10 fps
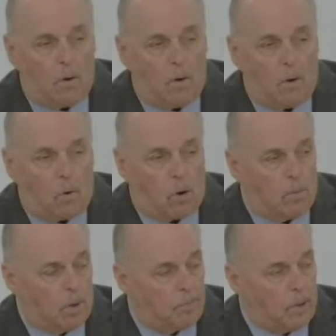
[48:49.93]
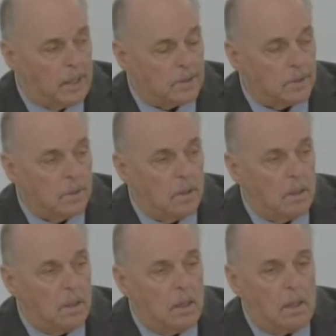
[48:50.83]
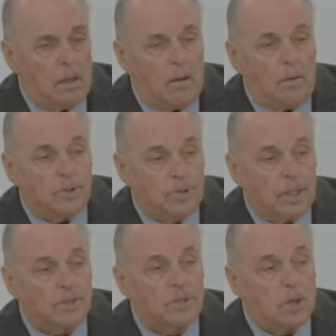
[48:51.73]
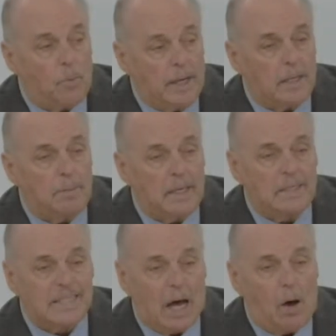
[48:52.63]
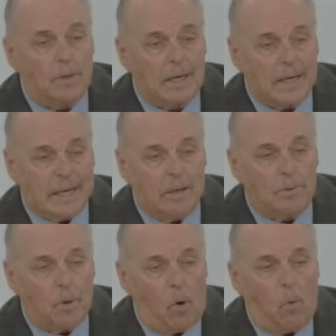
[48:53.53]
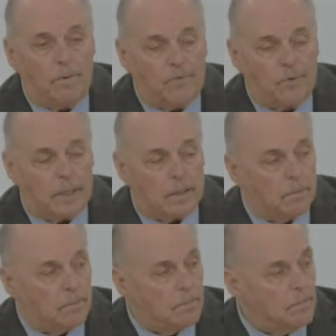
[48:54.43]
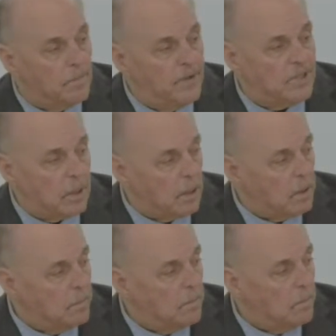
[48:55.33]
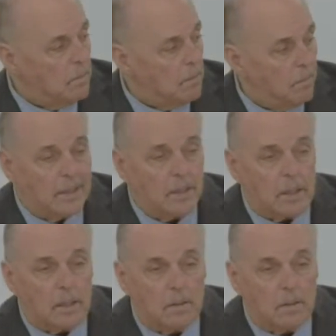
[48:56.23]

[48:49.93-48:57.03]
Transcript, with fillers: horrible price just so we could be sound and healed and whole and free physically, mentally.